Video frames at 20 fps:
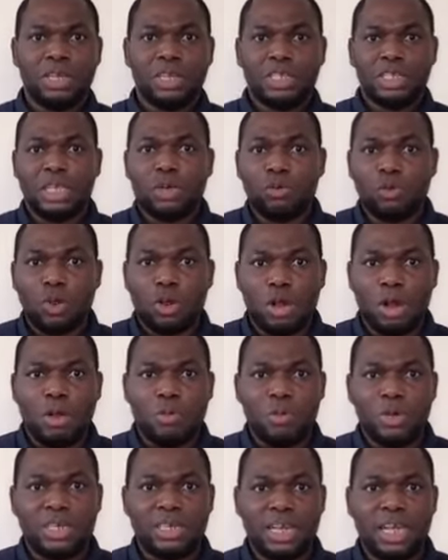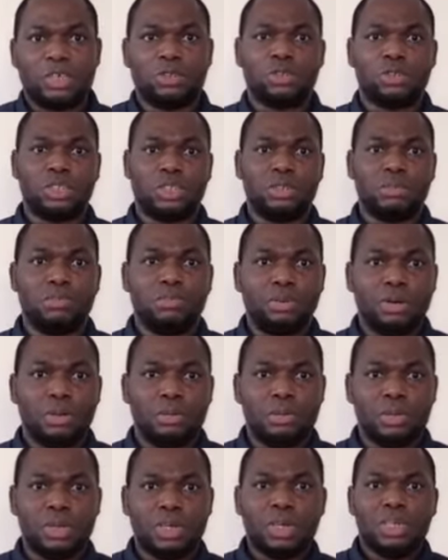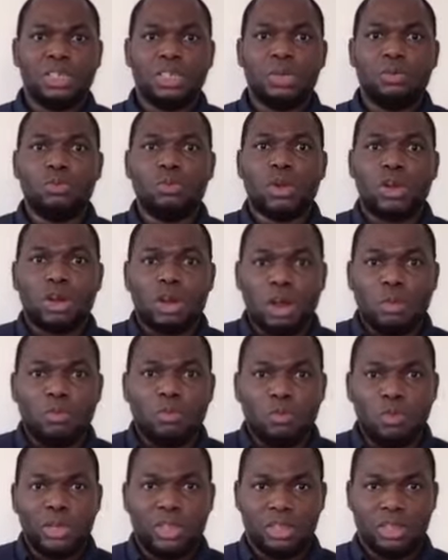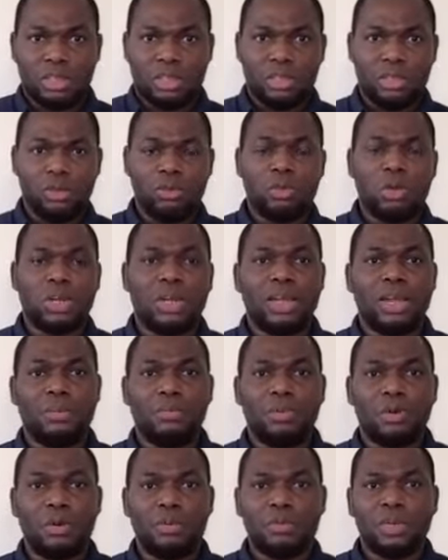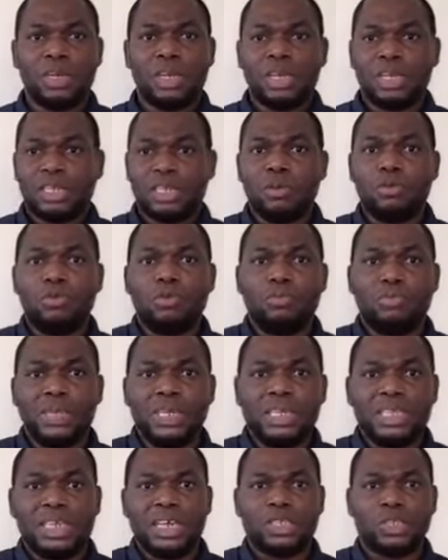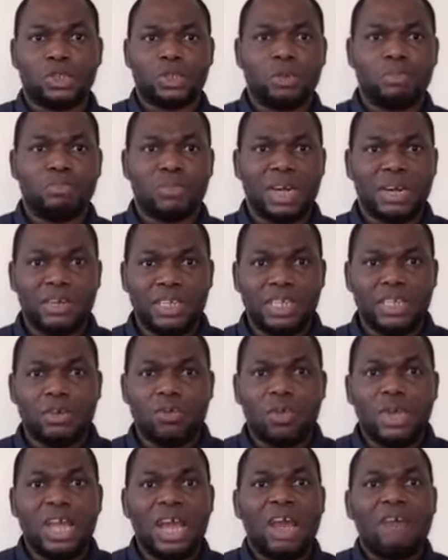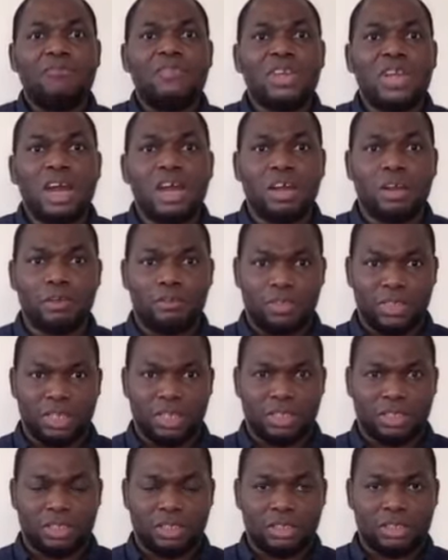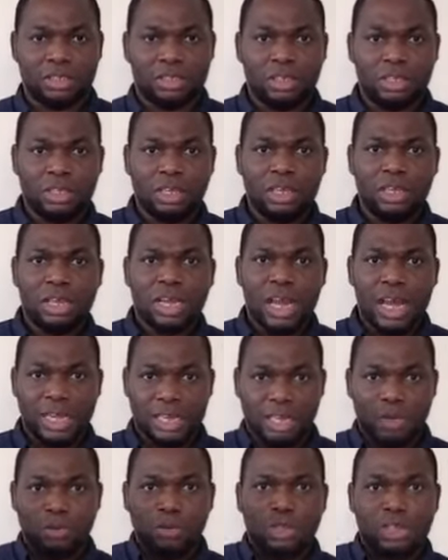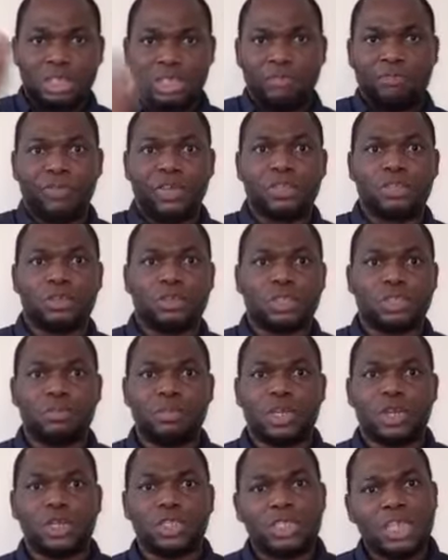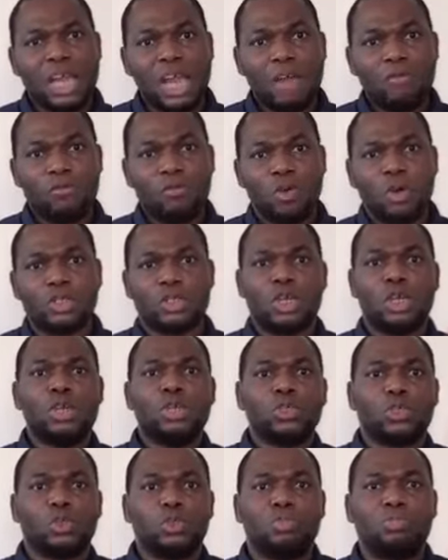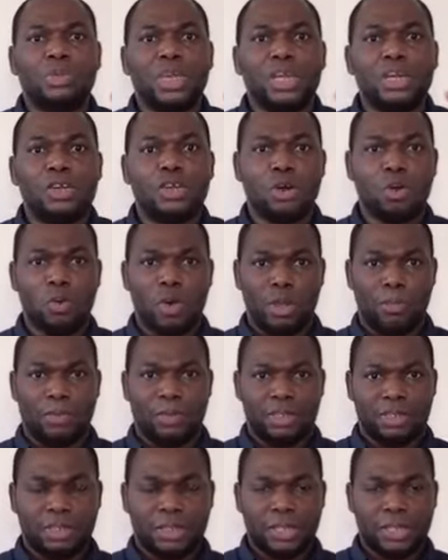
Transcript: They will come with nitrogen bomb. They will come with nuclear bomb. They will bring their submarine. We have none of this. And they will defeat us because they have what? Superior weapon.